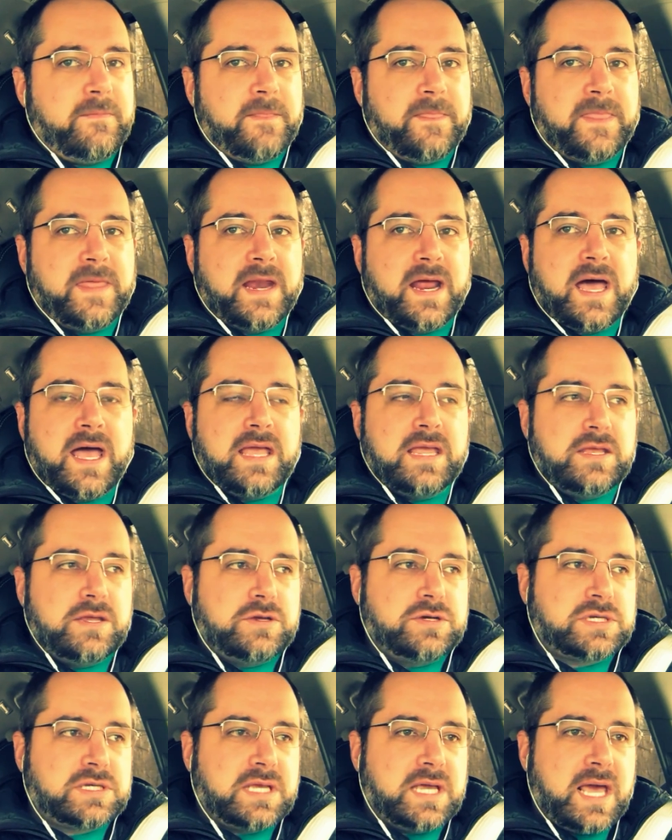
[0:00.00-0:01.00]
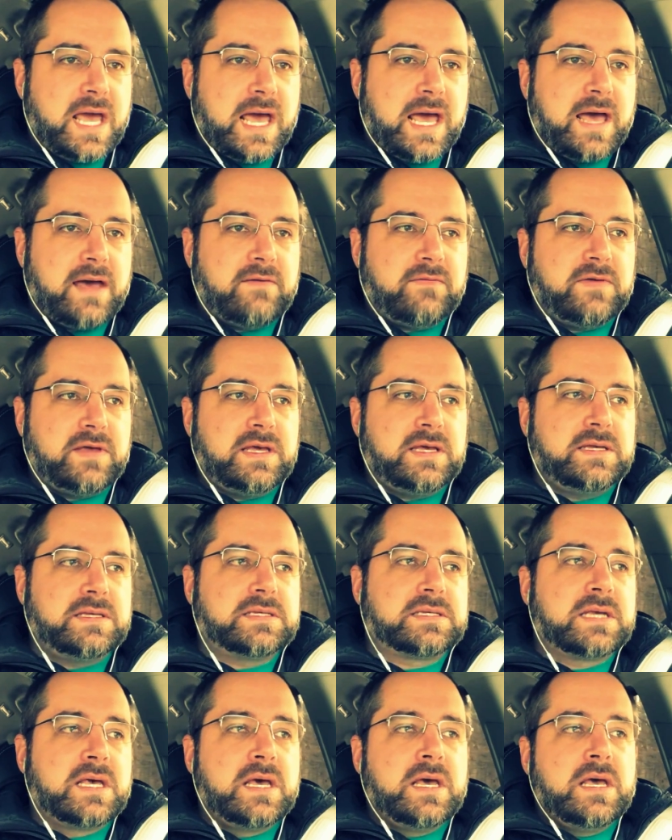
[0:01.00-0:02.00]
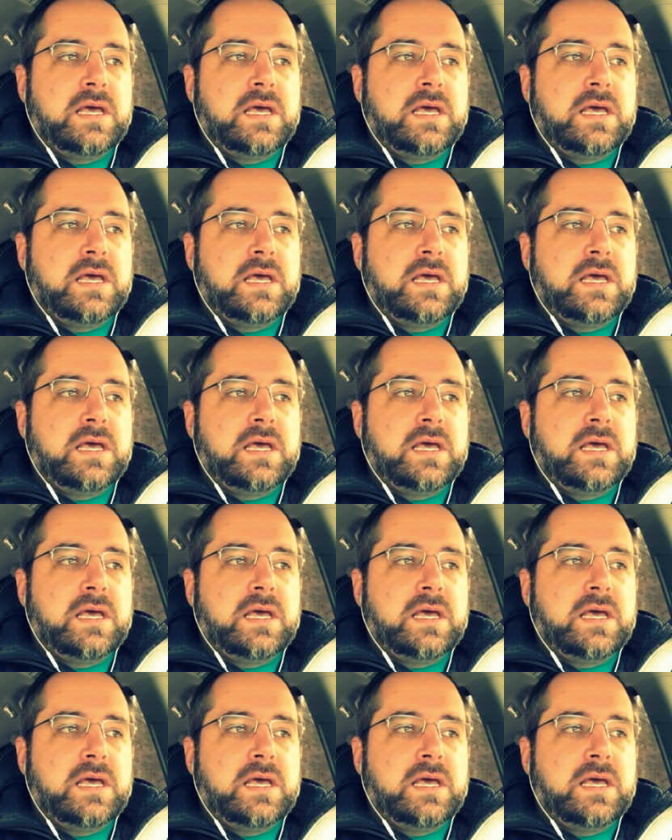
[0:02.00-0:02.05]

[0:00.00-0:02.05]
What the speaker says: that I usually have is,